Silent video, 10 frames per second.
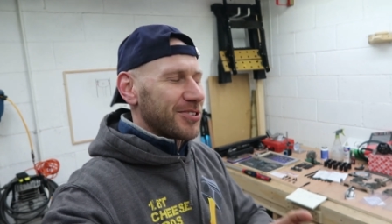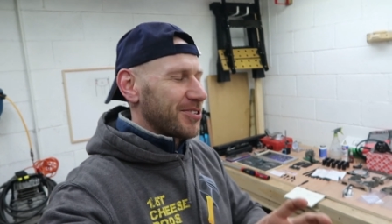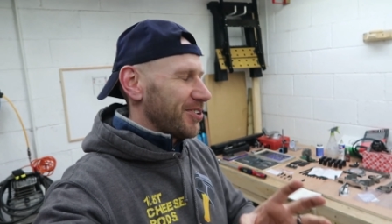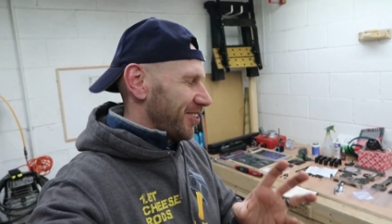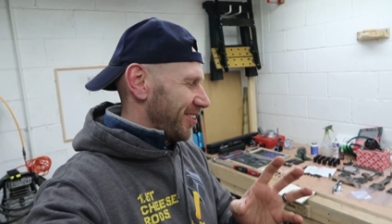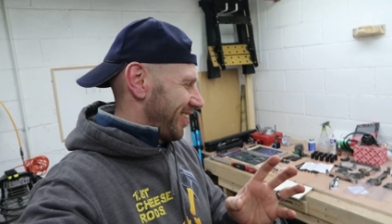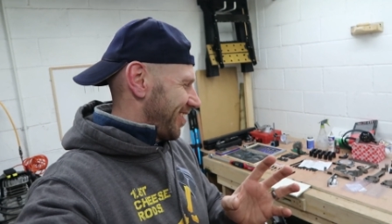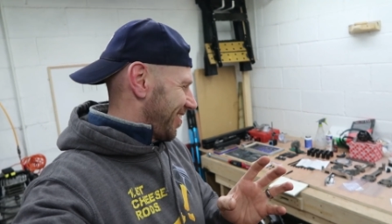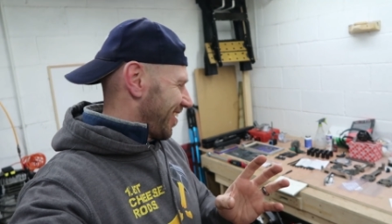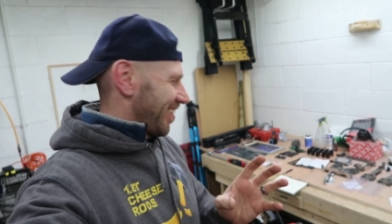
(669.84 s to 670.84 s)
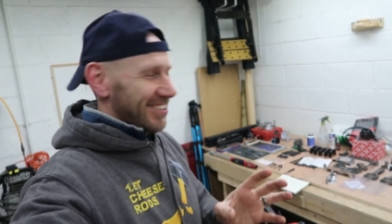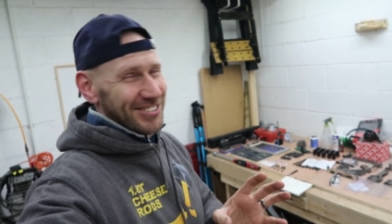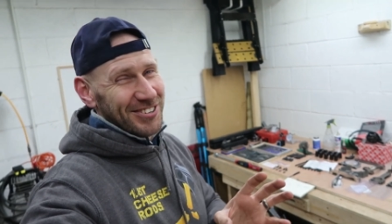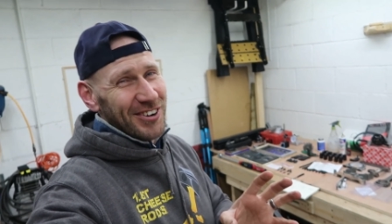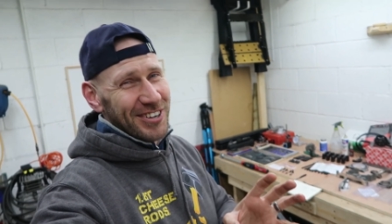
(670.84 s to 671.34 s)
so
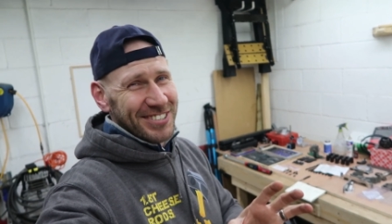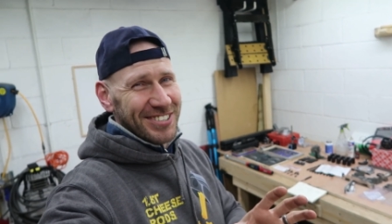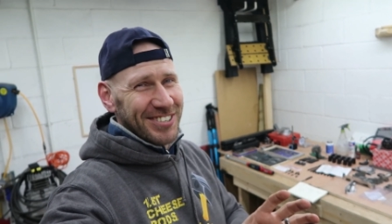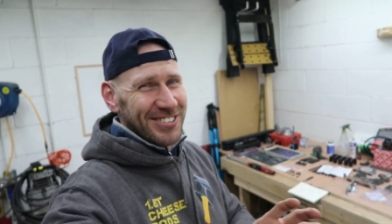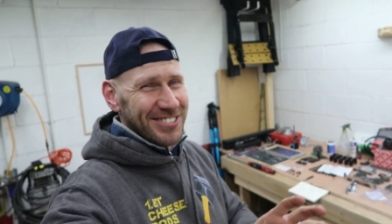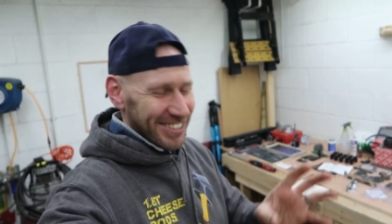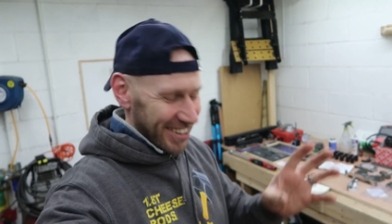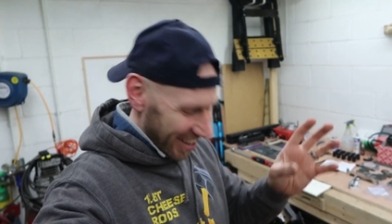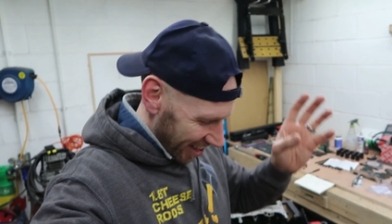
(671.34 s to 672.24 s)
there's no excuse.